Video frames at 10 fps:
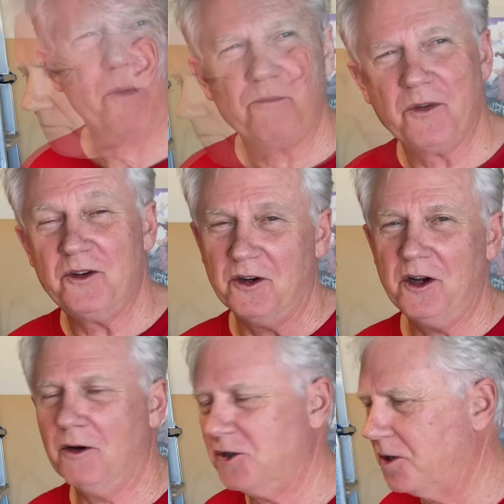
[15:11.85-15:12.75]
What you do
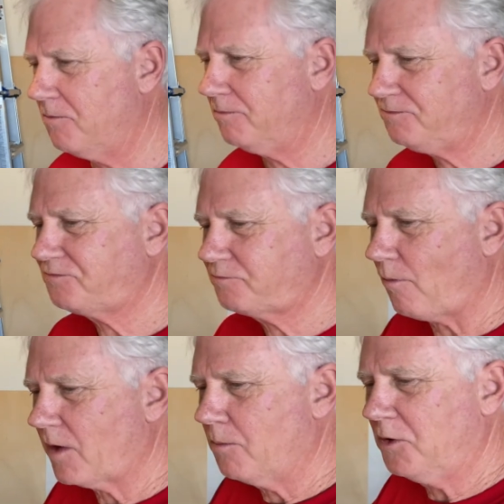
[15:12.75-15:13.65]
is you
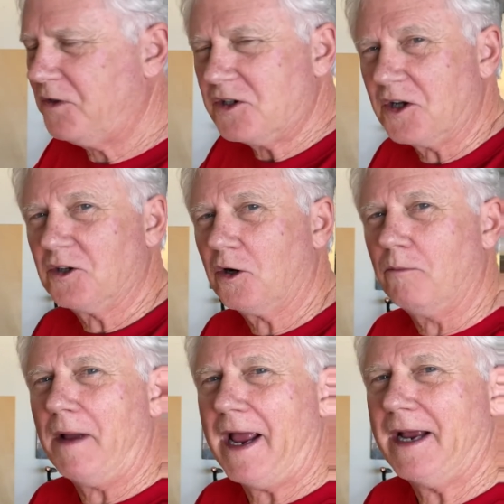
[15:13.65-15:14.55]
put these in little
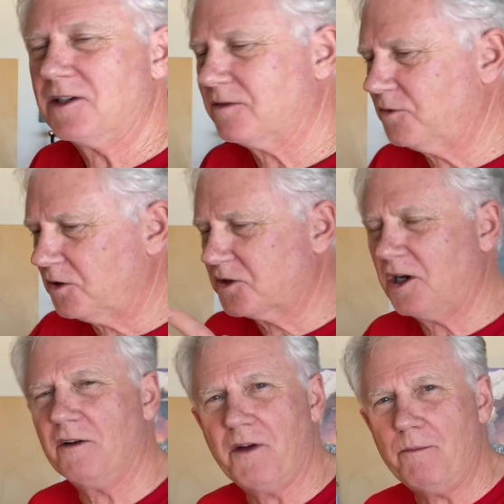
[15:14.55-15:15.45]
bags, little
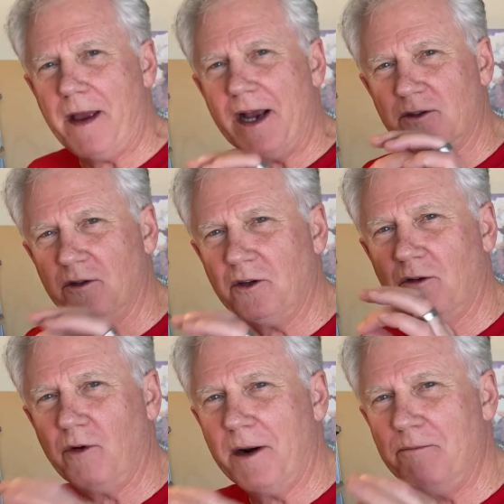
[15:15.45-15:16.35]
cellophane bags with a little
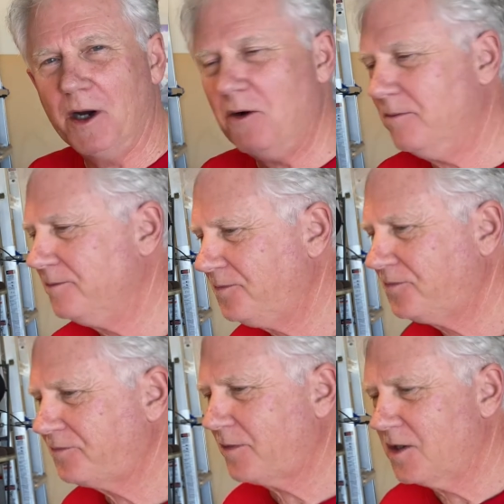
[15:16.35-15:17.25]
red bow,
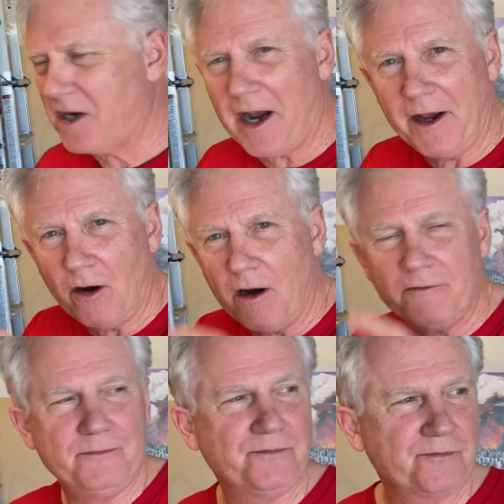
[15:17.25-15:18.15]
tie it off,
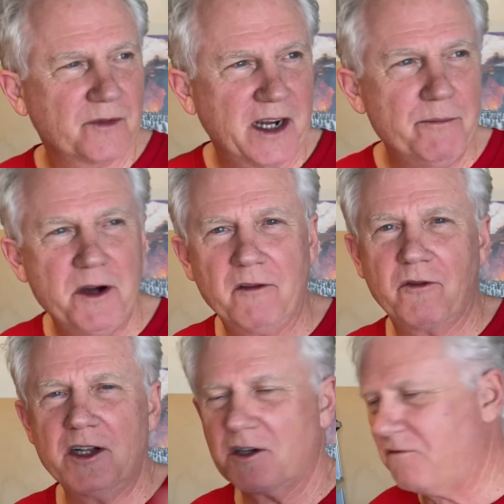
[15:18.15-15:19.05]
give them to your
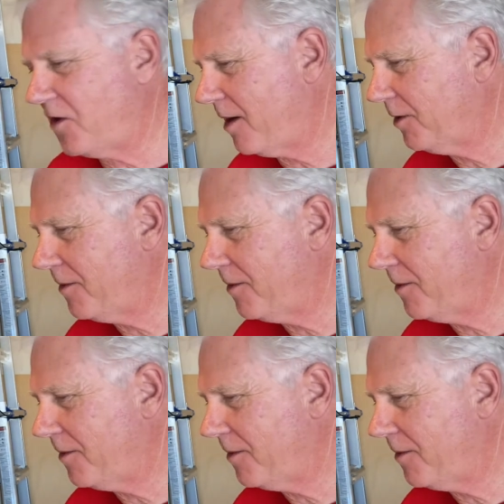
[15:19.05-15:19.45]
friends and family.